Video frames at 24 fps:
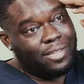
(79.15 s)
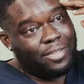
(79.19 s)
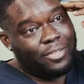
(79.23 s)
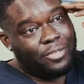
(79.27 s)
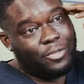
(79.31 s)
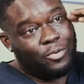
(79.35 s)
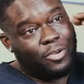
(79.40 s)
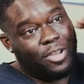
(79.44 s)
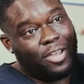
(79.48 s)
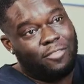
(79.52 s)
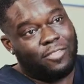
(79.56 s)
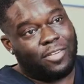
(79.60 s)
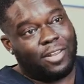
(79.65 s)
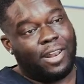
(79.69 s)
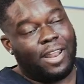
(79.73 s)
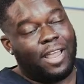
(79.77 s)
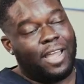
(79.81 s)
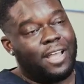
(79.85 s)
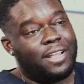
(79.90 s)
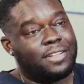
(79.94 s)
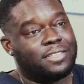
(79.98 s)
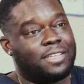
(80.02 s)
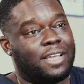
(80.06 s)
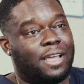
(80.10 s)
You have
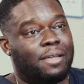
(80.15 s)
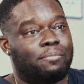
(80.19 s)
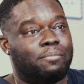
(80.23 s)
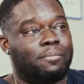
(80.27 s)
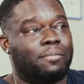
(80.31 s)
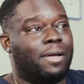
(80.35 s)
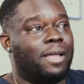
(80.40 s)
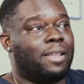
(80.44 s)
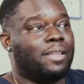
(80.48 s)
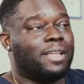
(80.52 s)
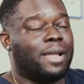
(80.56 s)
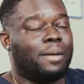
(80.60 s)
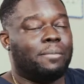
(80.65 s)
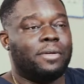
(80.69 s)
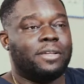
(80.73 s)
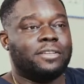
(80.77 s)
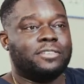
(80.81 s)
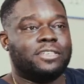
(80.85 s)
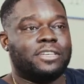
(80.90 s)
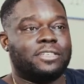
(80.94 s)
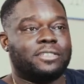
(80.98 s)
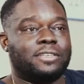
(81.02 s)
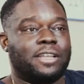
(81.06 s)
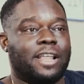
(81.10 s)
clients that might come
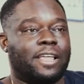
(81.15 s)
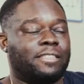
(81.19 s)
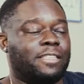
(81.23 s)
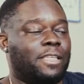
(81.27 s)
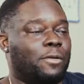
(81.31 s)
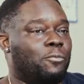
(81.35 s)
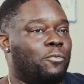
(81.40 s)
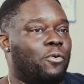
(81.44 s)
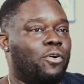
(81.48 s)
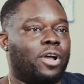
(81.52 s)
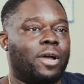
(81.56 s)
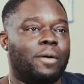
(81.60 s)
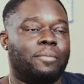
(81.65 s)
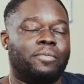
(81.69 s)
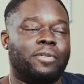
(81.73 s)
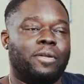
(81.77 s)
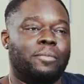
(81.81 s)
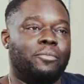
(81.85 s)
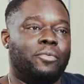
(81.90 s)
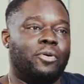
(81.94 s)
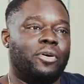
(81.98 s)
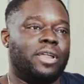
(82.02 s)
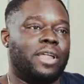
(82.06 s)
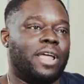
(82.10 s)
in just like they woke up in
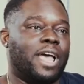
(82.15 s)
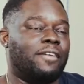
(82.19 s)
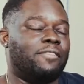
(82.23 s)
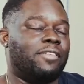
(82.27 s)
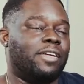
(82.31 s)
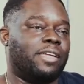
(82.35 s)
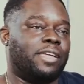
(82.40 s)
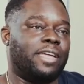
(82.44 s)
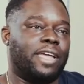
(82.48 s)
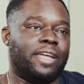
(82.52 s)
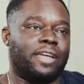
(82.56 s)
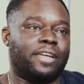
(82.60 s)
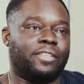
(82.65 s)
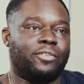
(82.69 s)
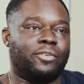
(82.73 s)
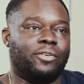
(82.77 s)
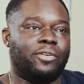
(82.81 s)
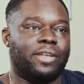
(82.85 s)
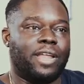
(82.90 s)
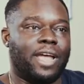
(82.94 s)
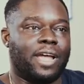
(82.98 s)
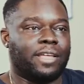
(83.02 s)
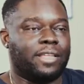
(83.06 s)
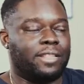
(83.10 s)
the morning, have a kink in
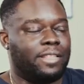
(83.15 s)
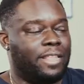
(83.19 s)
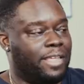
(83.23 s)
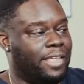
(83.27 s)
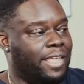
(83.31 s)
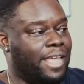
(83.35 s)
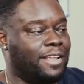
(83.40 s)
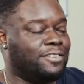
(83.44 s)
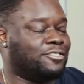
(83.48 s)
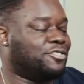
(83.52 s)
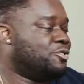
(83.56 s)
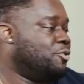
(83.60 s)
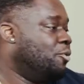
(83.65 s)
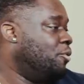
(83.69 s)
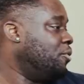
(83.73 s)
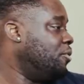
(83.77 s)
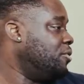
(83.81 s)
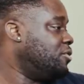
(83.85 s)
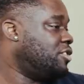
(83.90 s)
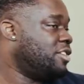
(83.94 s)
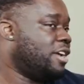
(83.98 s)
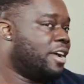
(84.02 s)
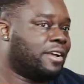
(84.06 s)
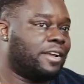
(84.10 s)
their neck and they can't
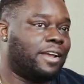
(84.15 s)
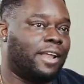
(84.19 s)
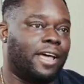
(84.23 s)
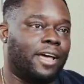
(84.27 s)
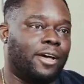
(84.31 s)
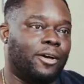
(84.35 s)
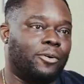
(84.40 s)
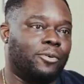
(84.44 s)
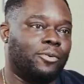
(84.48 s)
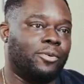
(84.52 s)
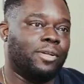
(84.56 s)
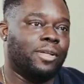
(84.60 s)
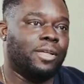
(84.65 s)
shoulder check now,